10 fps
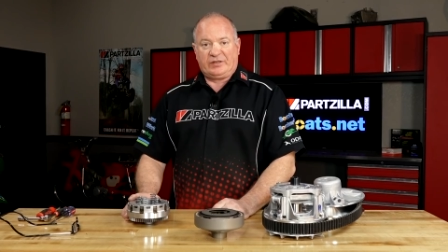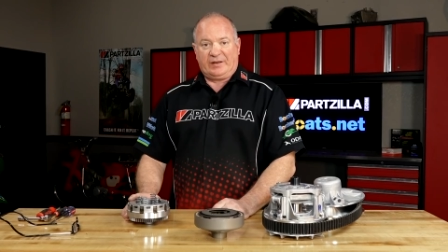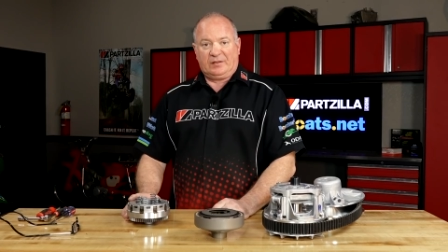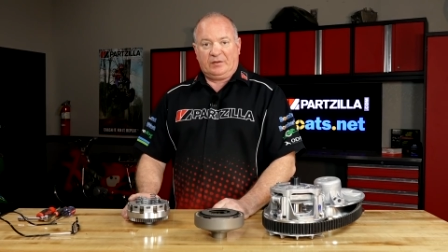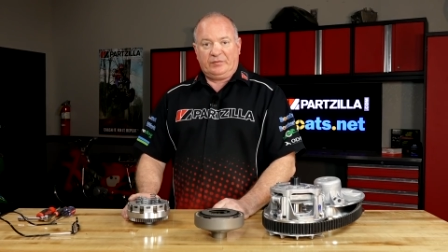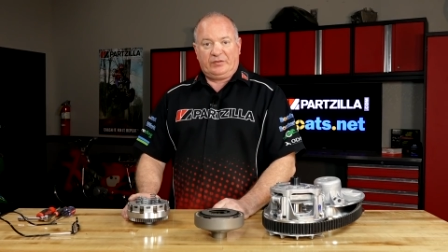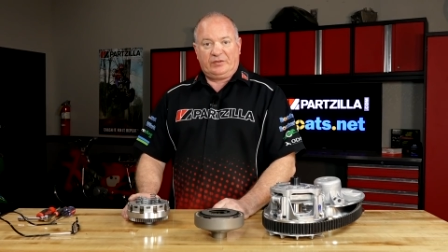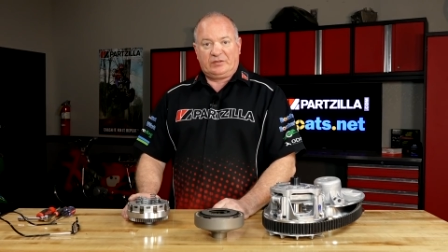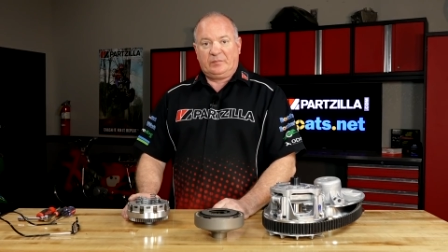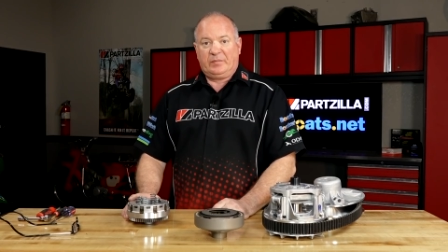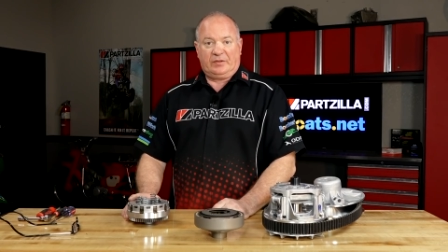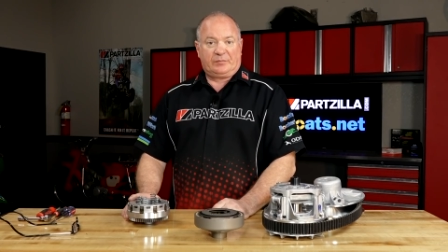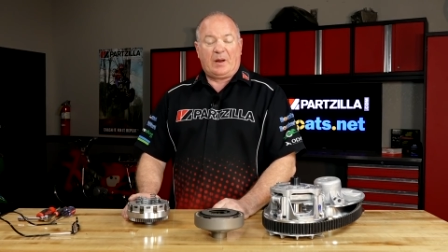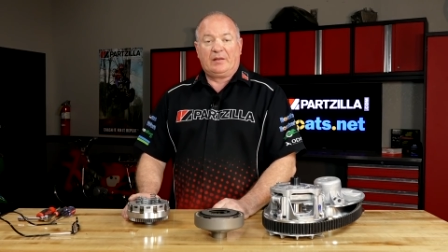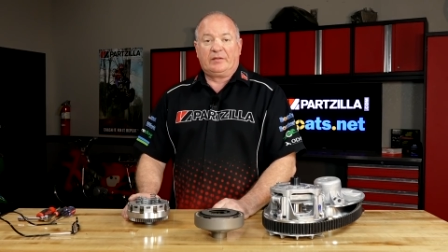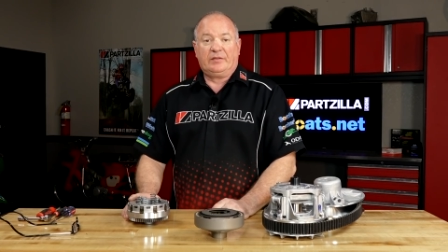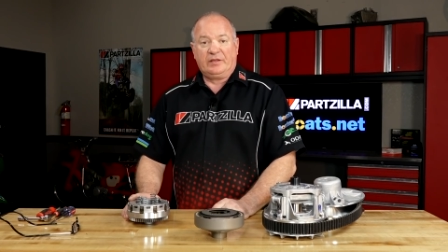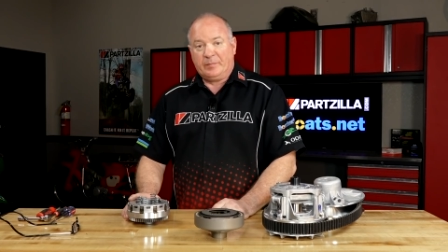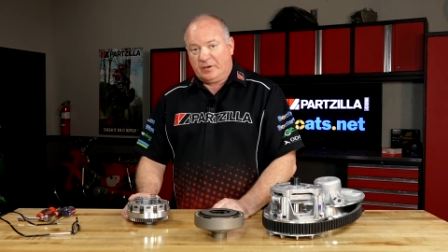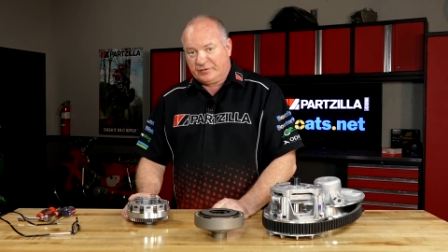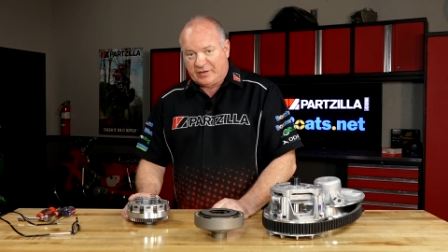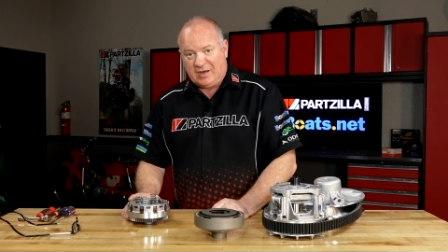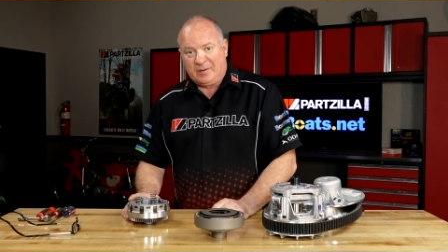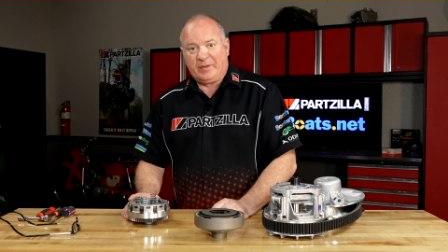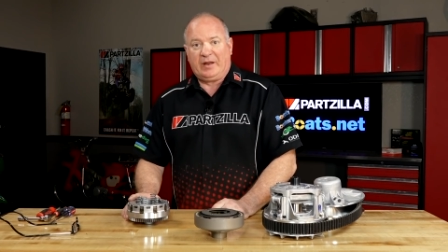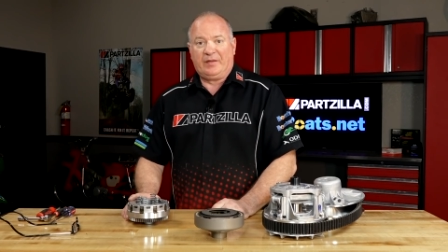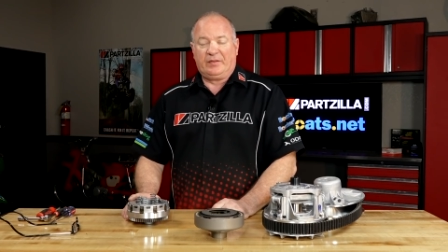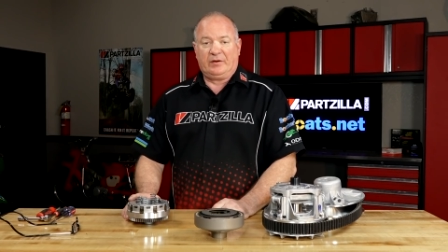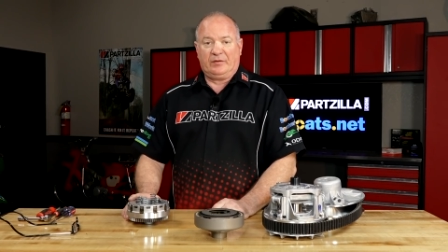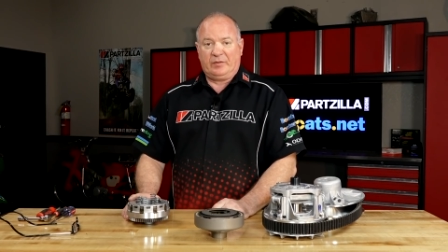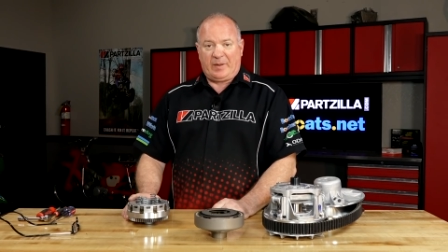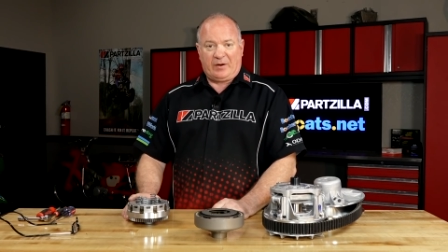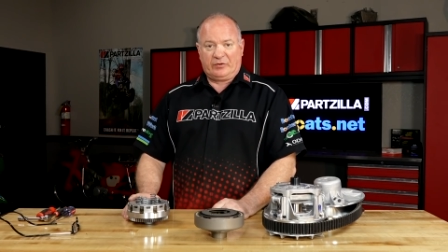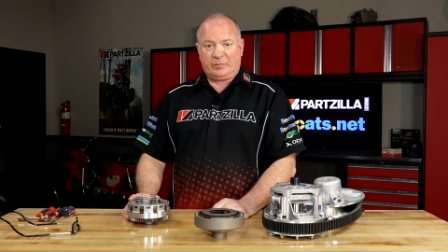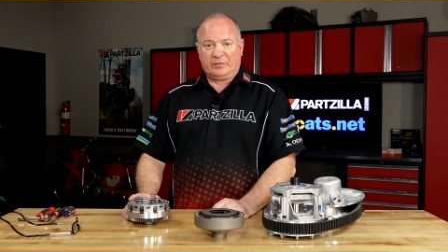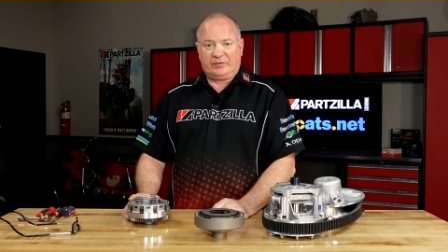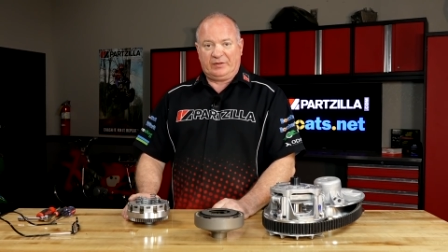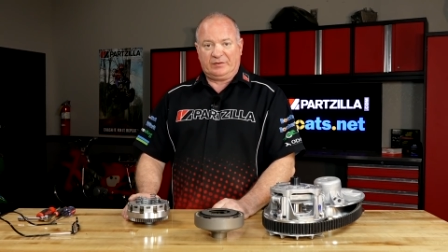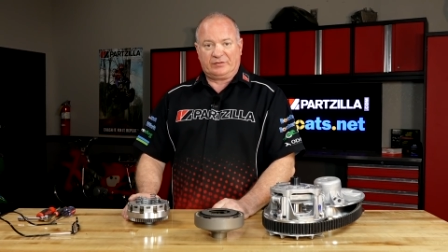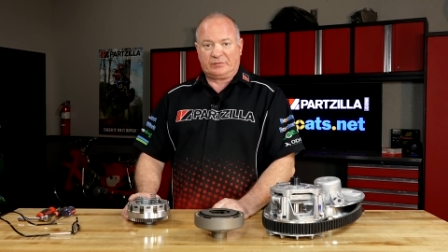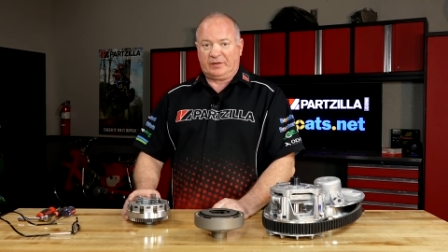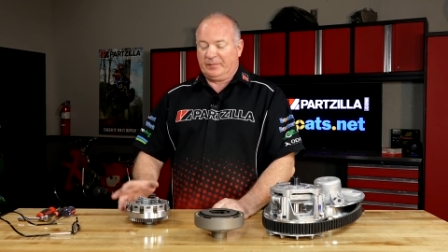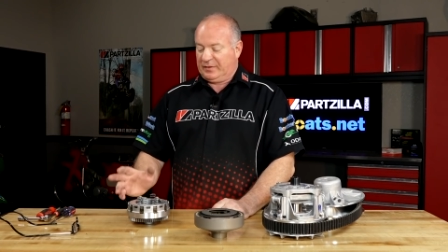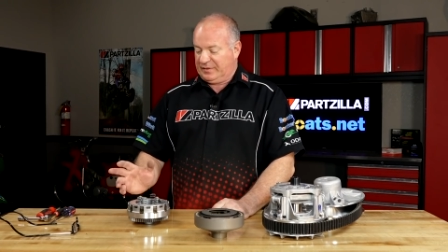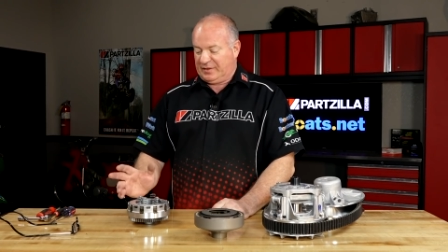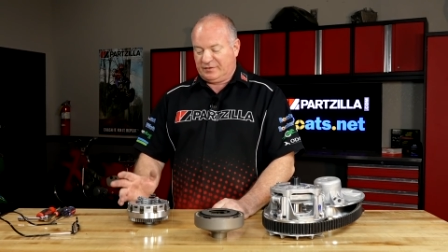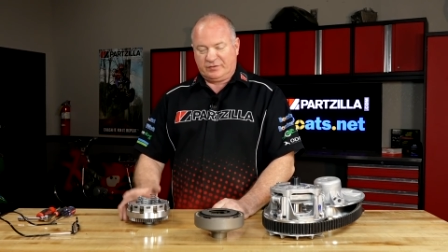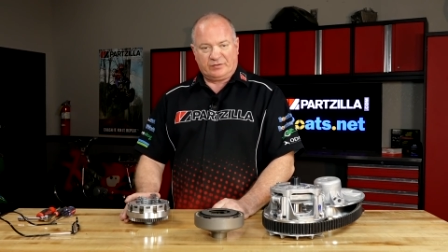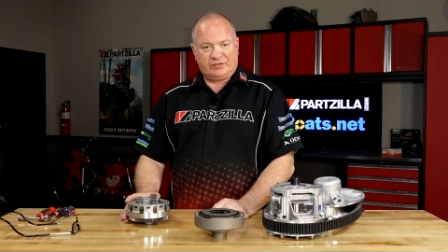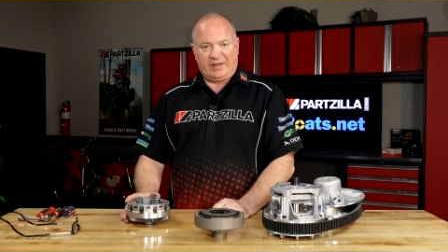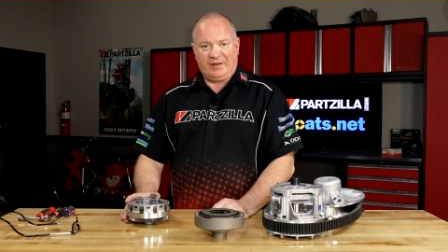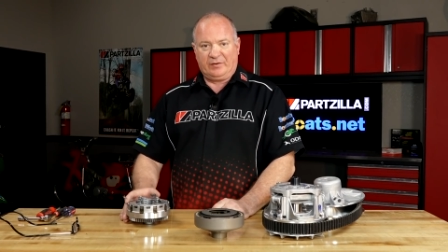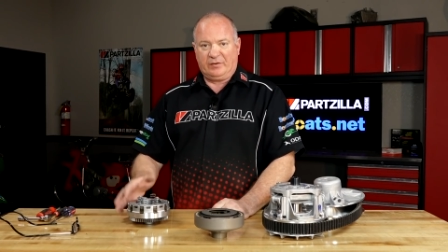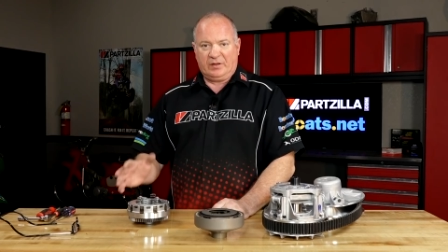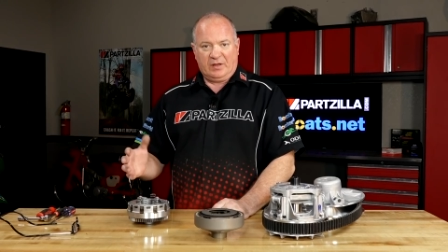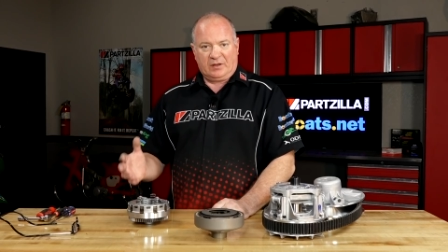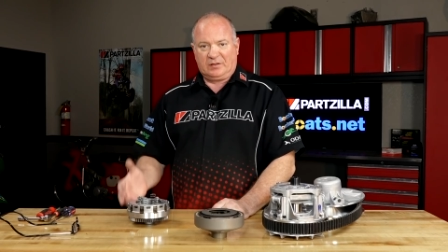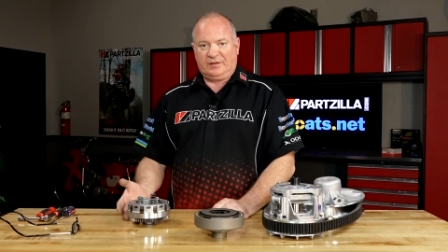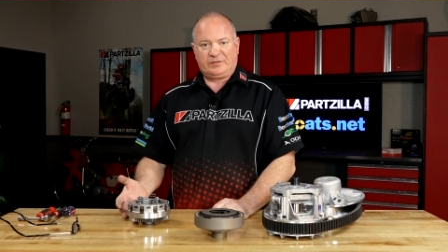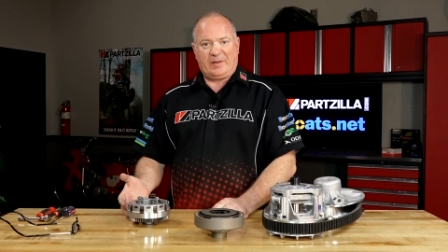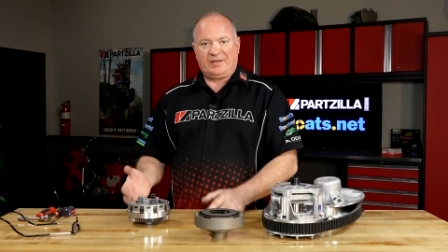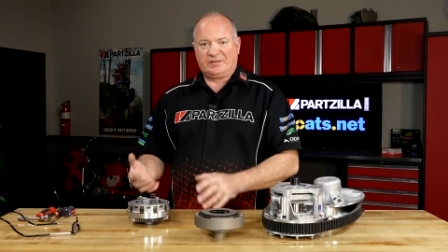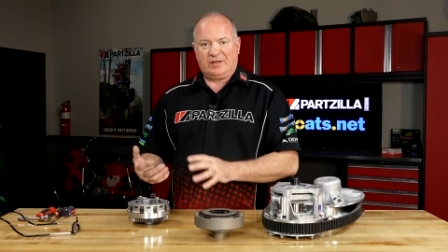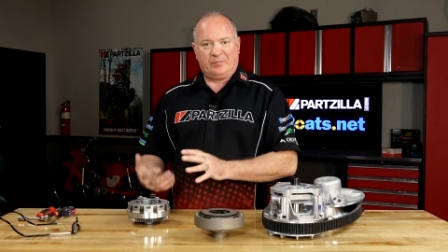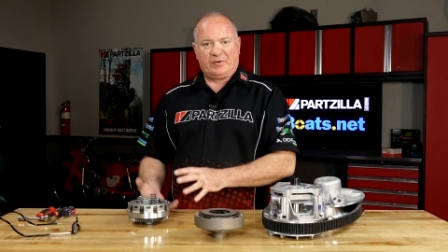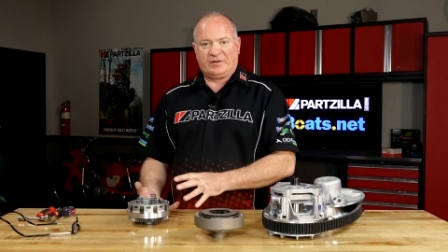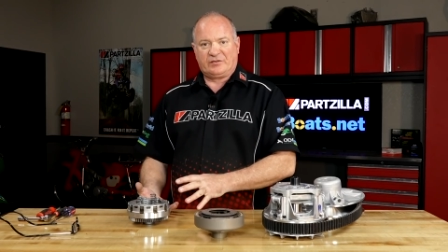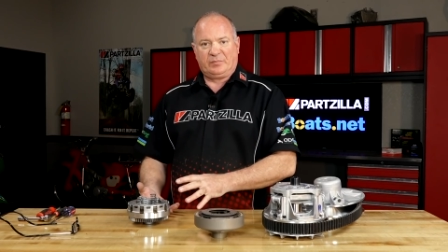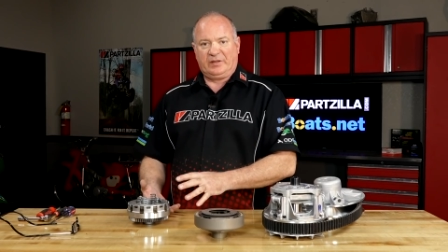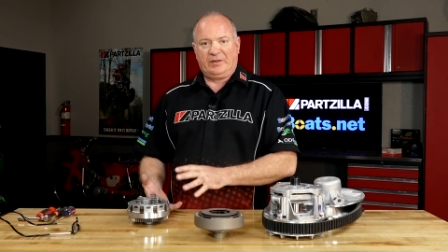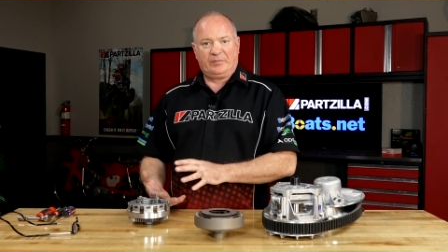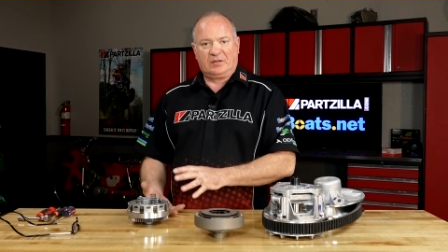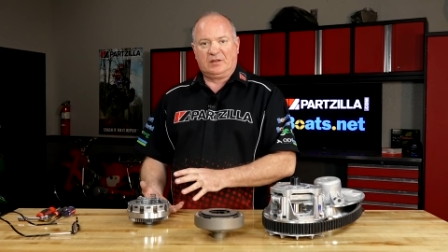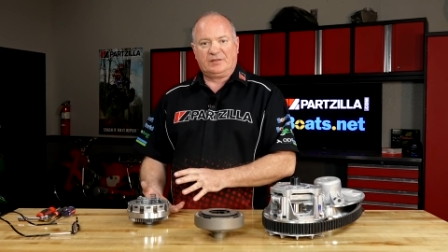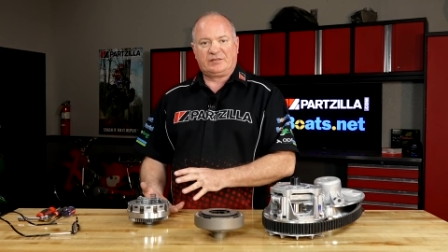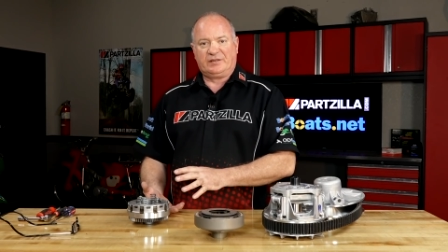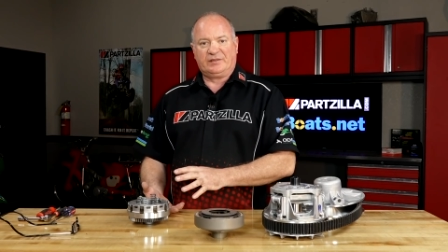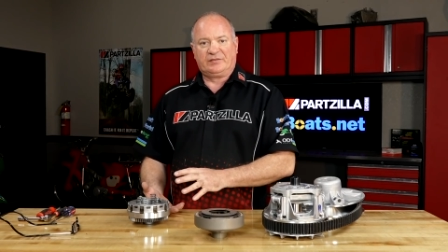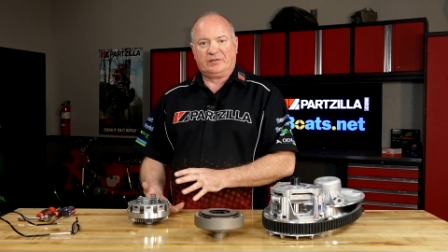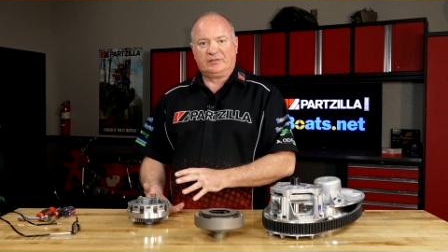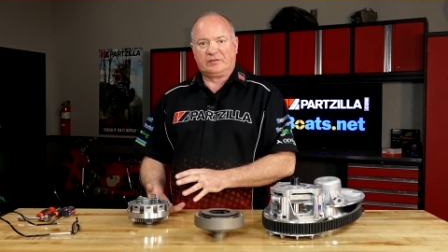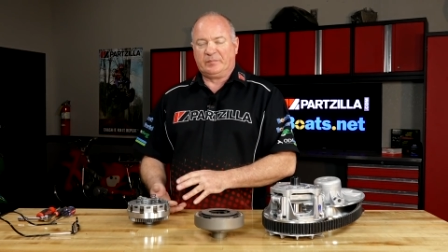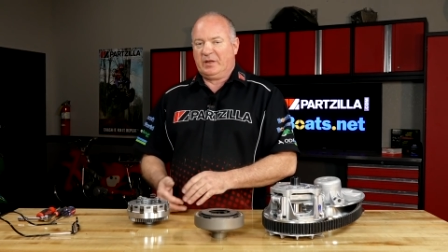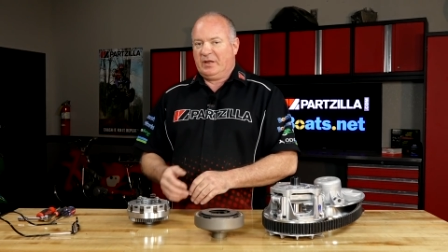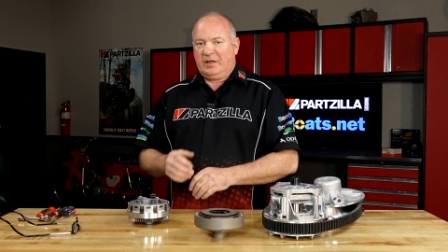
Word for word: standalone system is probably the most common out there in the power sports industry. That is your standard clutch basket and pressure plate with a clutch disc system.